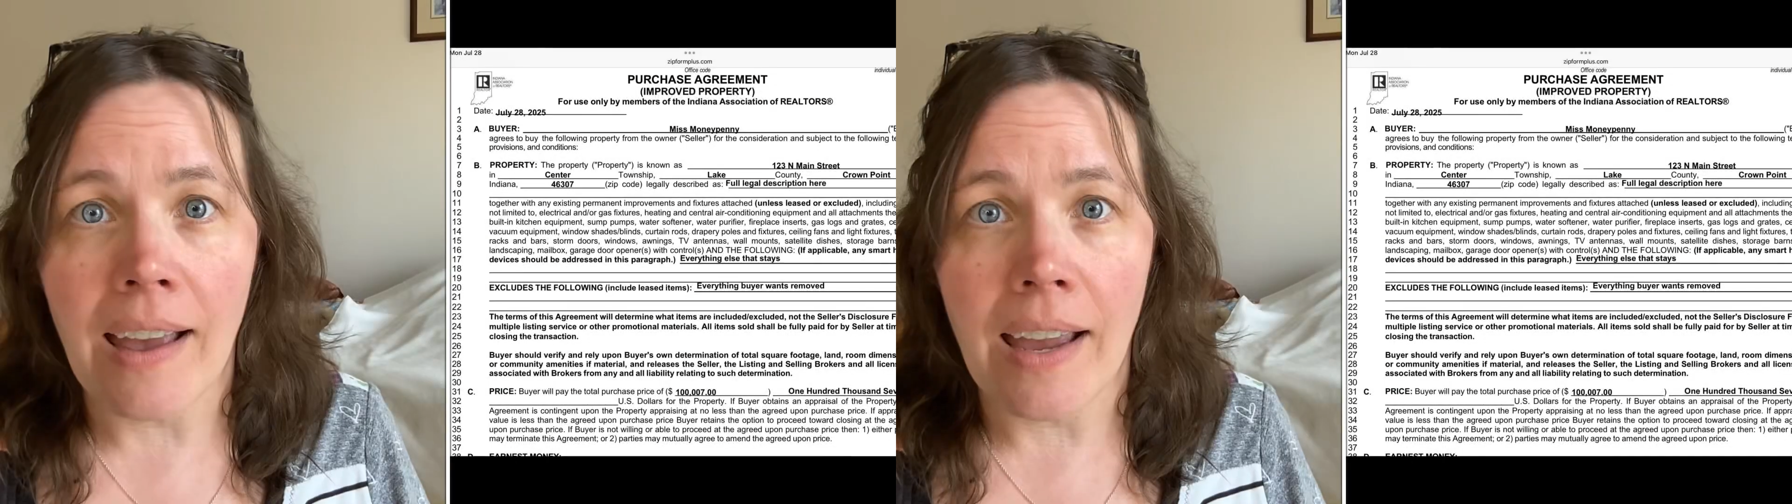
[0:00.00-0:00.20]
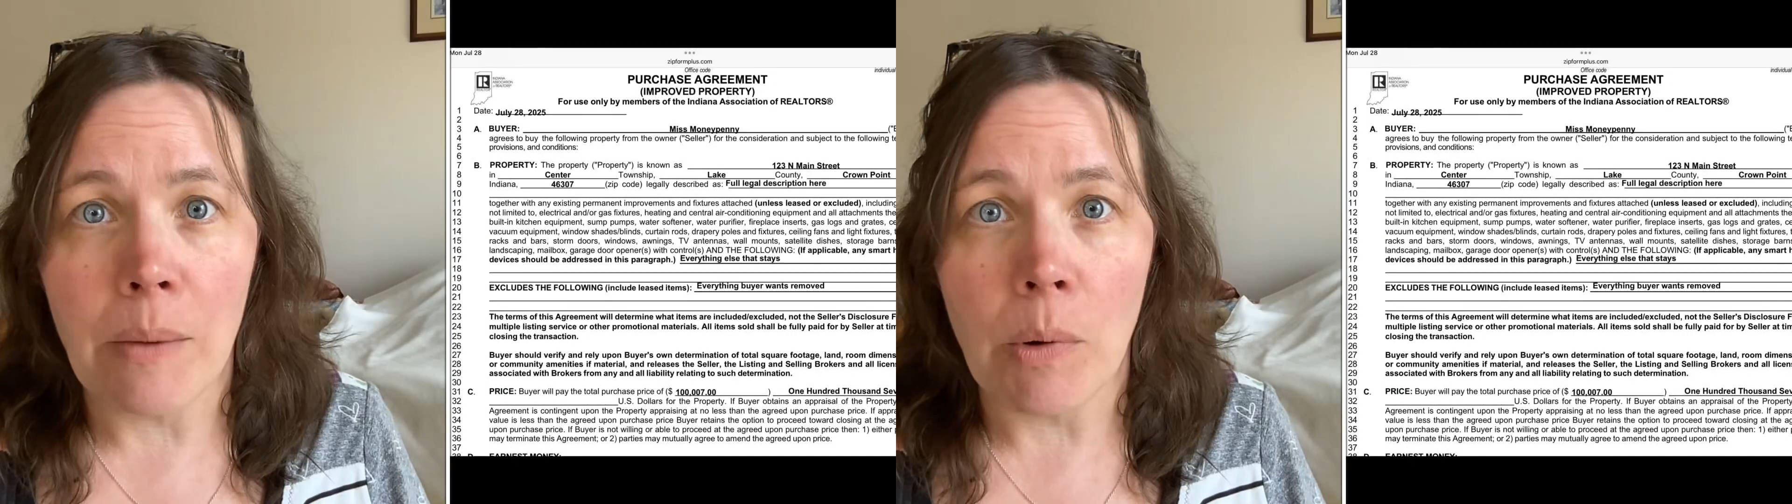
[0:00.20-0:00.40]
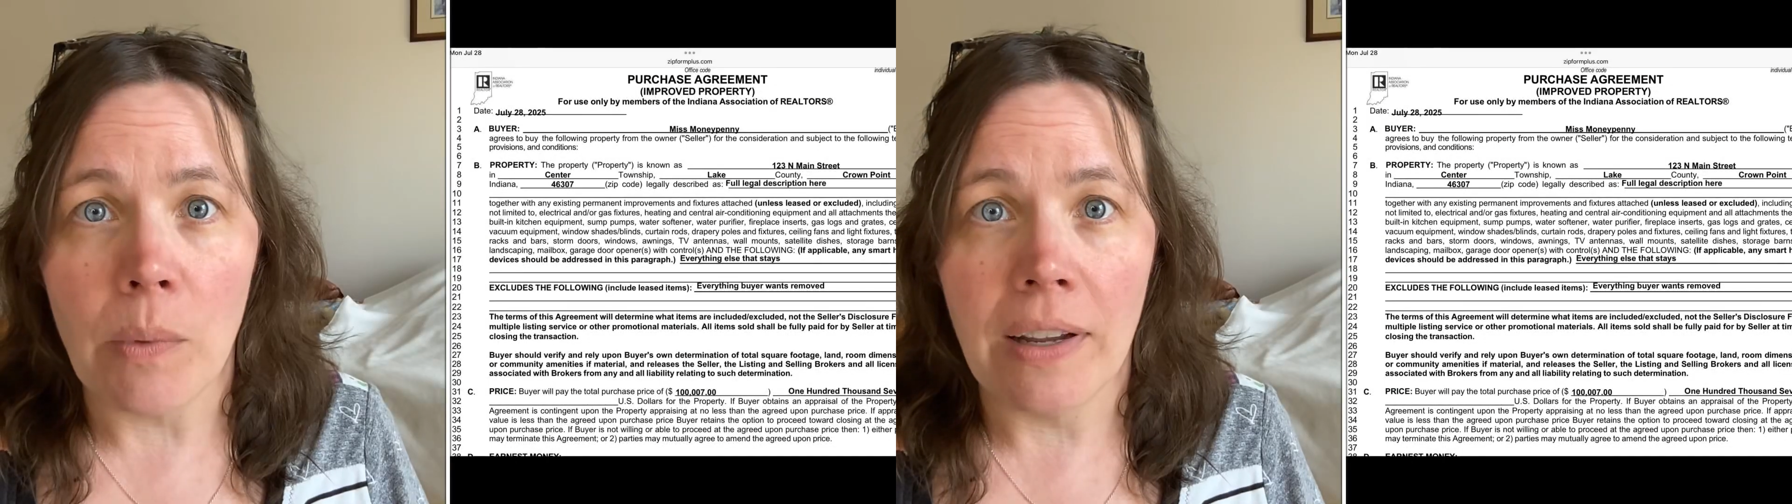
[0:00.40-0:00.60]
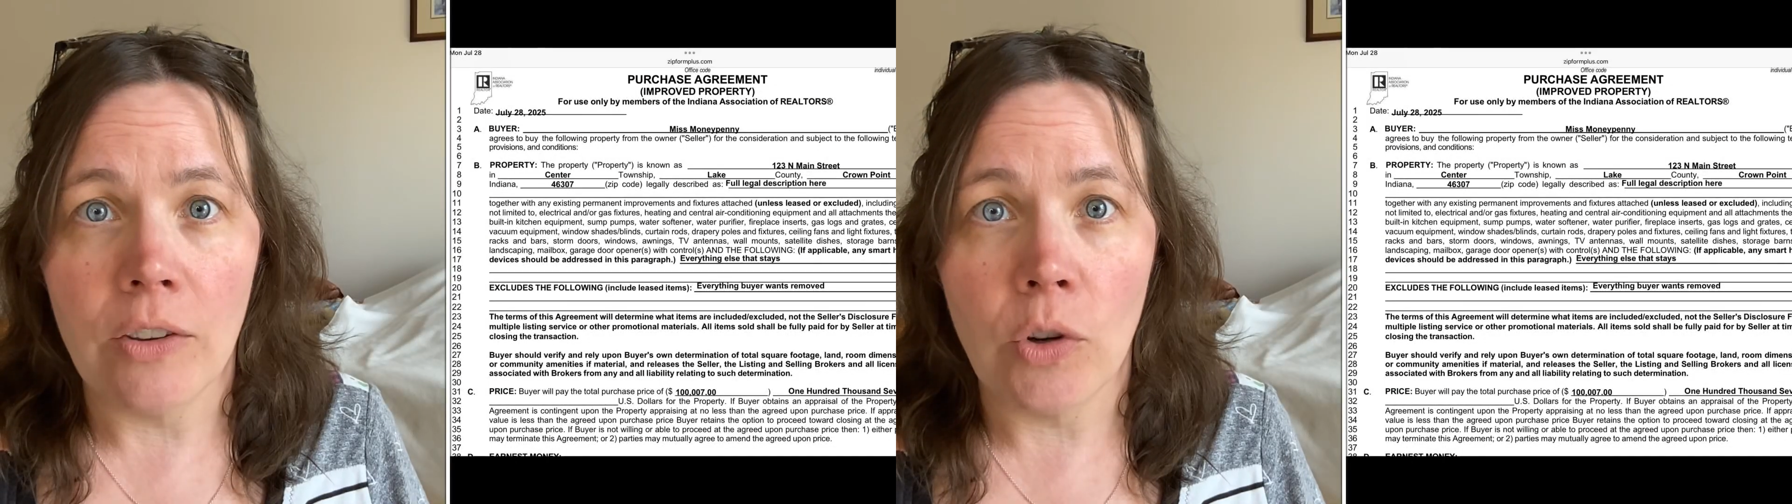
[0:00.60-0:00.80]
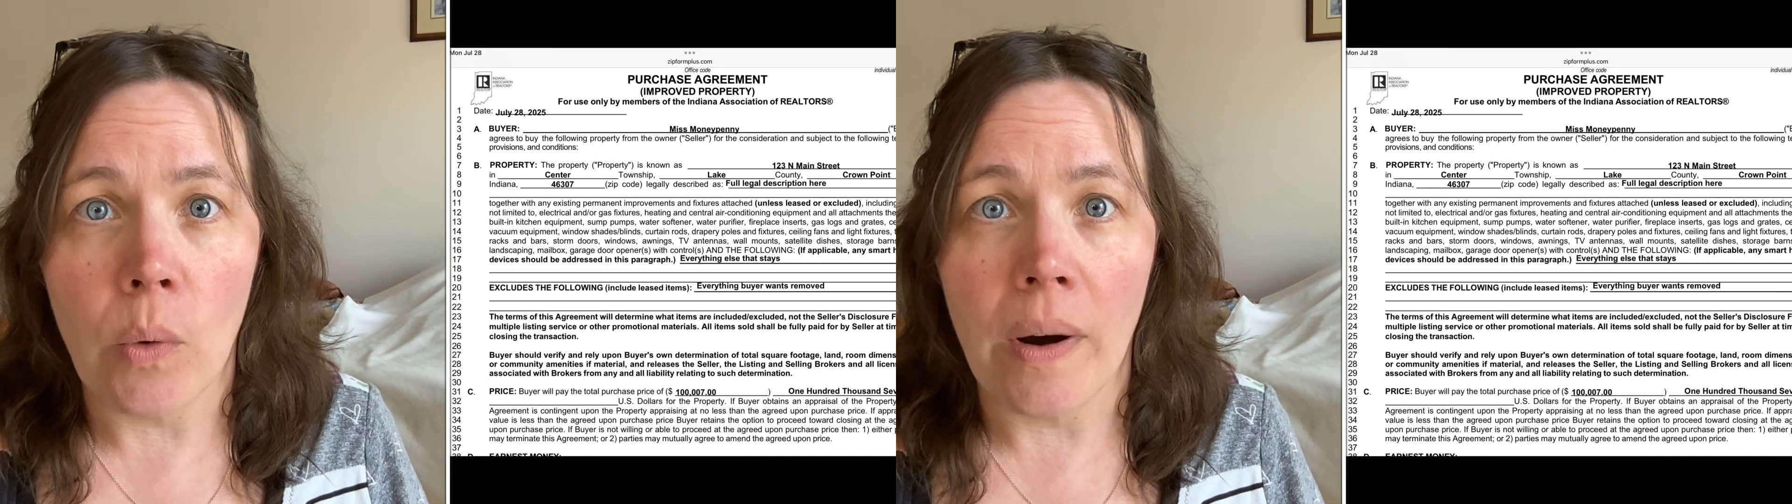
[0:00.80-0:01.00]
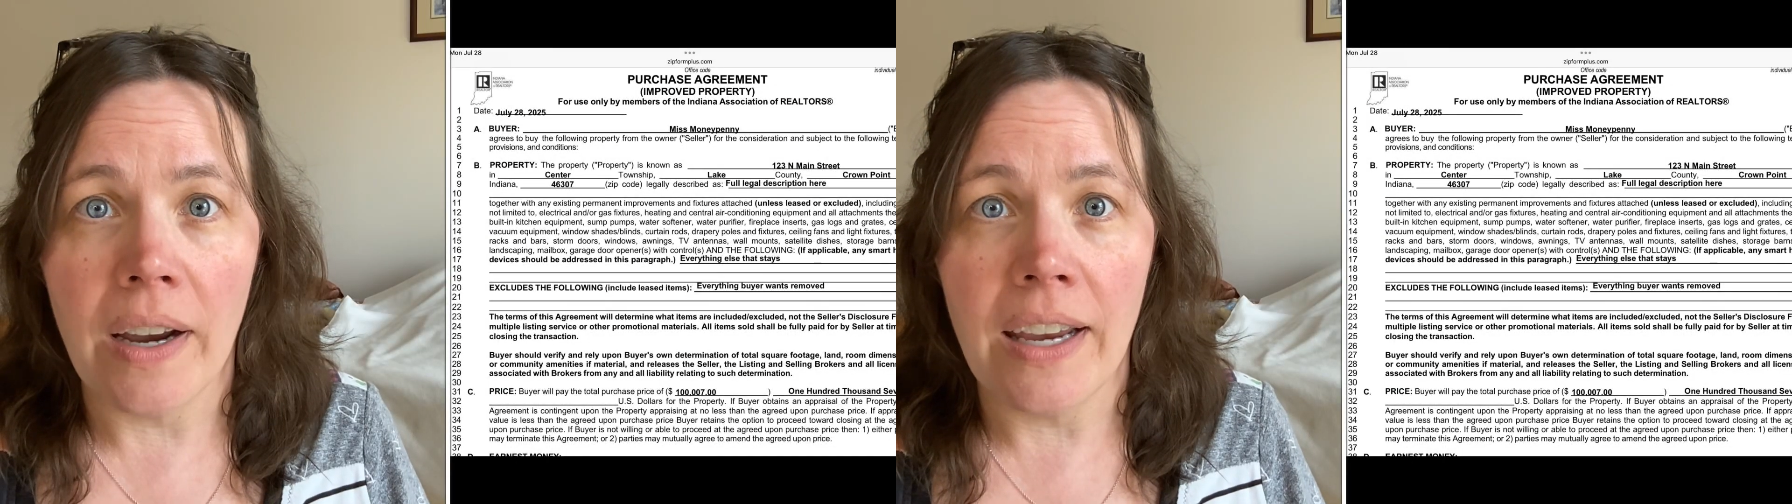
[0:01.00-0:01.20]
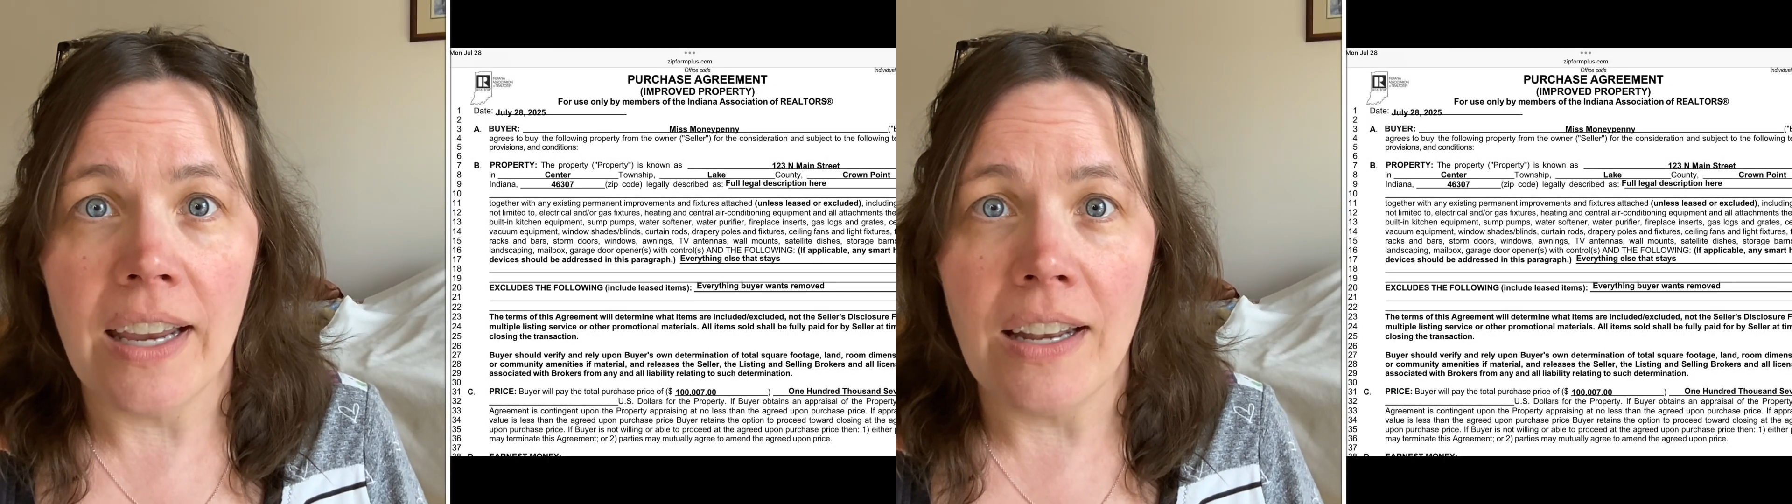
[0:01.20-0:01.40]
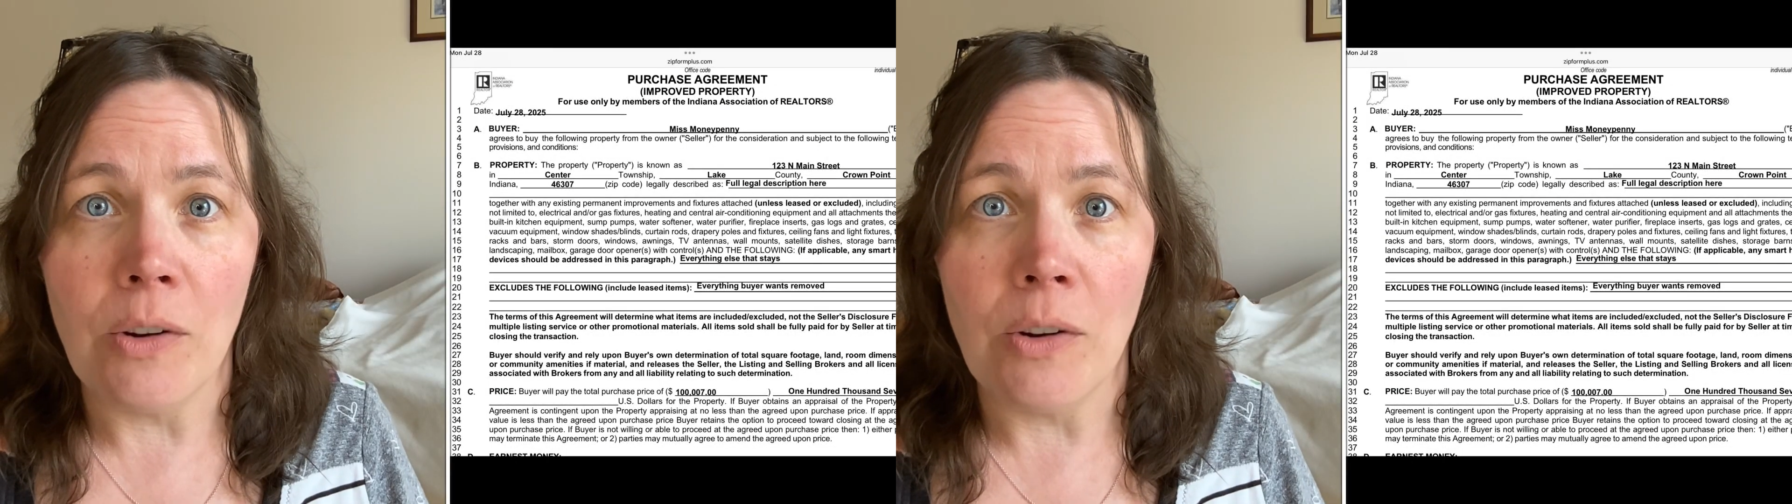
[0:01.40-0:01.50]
I am a realtor in